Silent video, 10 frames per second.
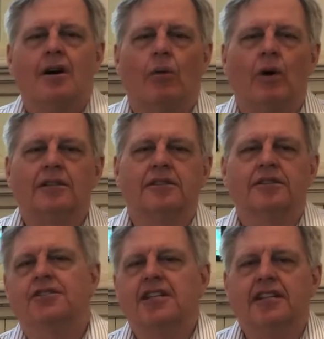Once
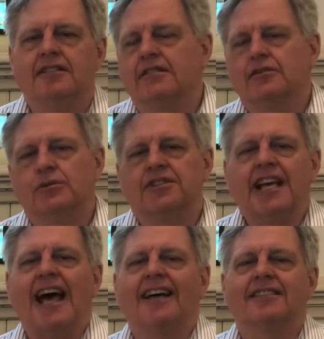Jesus was
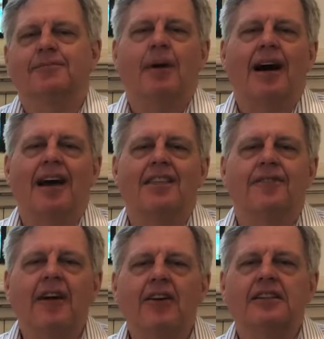asked by
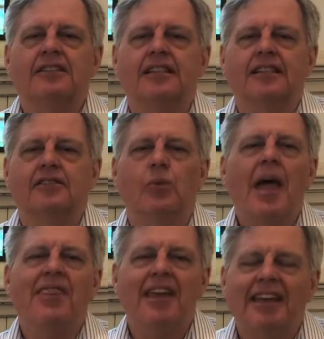the Pharisees
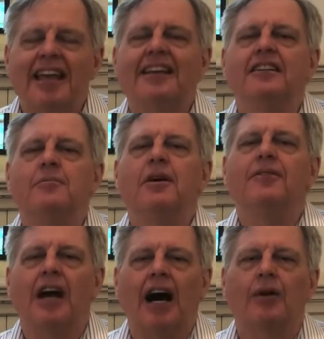when the kingdom
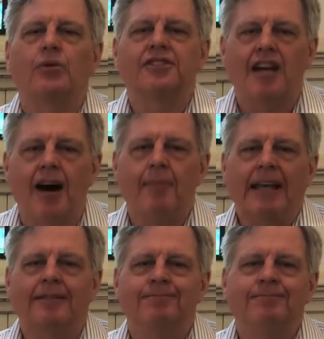of God was coming,
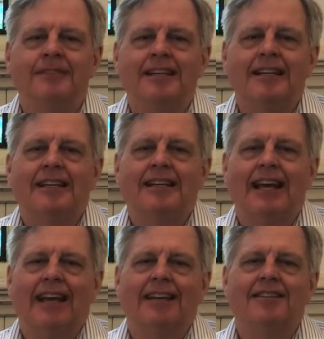
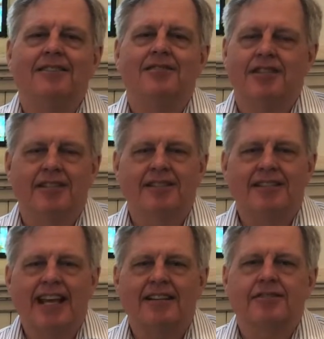and
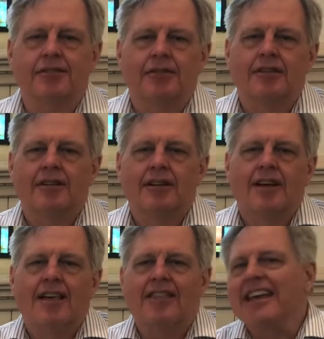Jesus answered,
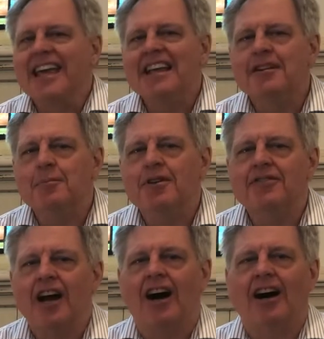"The kingdom of
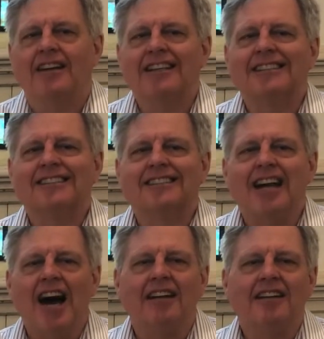God is
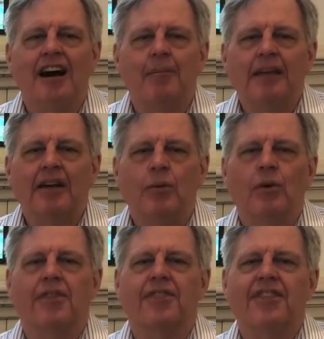not coming
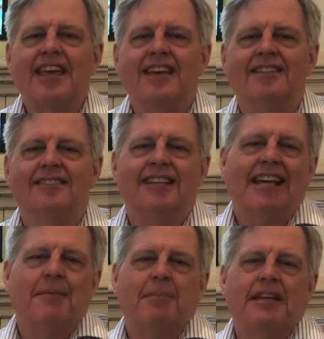with things that
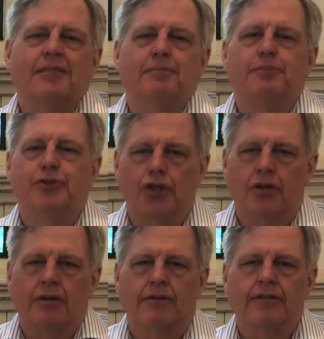can be
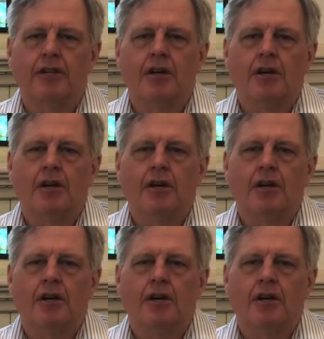observed,